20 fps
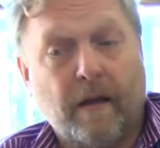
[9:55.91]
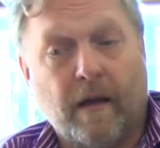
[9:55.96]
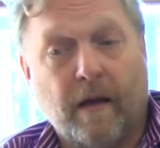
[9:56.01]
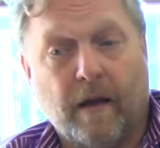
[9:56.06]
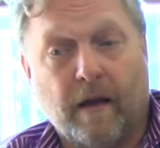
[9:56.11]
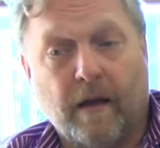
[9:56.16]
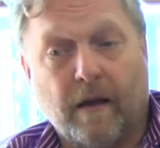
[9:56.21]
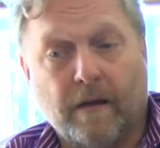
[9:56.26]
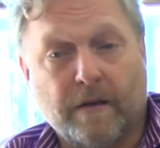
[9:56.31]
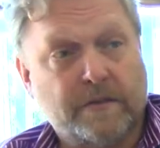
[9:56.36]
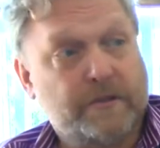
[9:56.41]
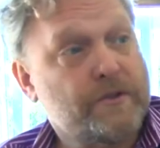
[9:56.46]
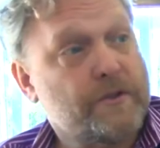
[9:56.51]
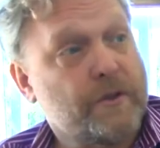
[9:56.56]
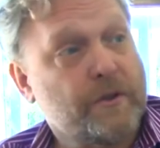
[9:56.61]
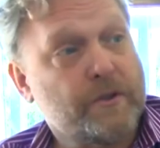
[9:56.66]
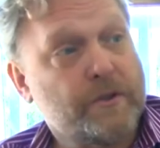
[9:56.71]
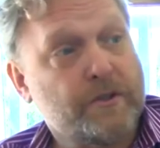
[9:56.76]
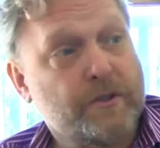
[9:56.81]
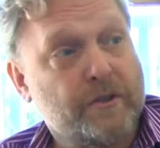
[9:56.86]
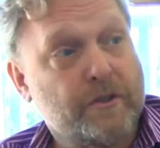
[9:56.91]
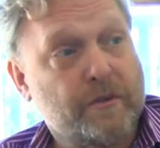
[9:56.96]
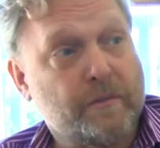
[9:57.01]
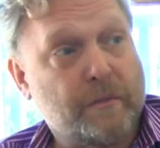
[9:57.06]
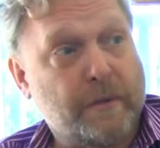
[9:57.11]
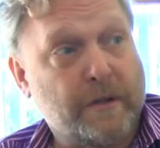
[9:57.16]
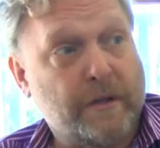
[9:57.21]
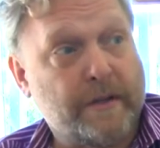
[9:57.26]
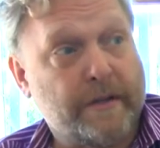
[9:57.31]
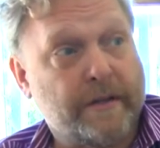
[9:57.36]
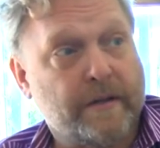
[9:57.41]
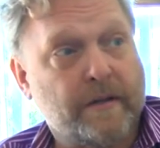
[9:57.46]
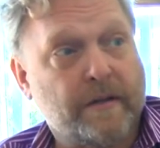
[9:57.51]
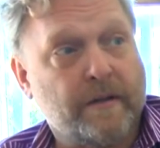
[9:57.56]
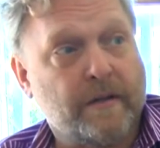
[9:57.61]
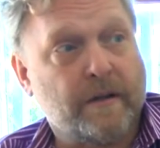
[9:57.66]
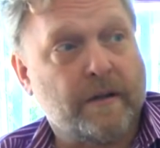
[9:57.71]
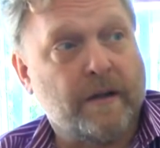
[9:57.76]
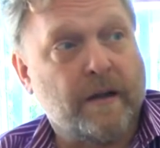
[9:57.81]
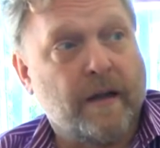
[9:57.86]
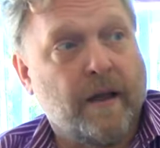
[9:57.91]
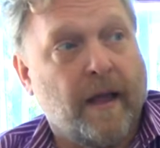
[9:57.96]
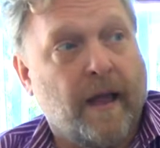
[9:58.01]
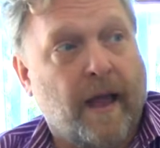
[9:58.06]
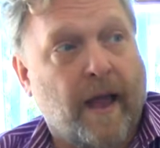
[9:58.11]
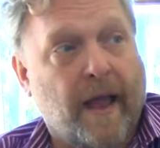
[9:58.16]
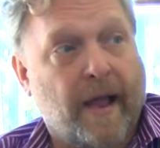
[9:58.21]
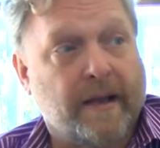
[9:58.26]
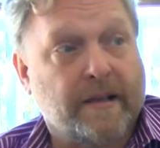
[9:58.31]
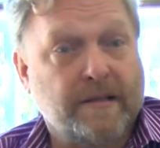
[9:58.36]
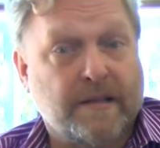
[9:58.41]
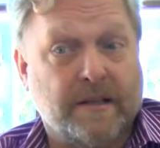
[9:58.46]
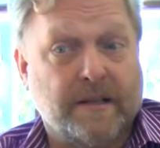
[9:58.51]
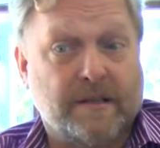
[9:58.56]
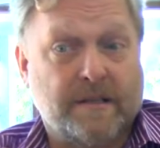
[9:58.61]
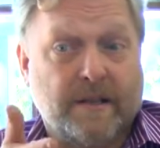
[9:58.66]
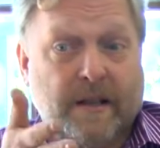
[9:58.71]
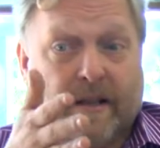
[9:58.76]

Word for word: uh, social, political axes.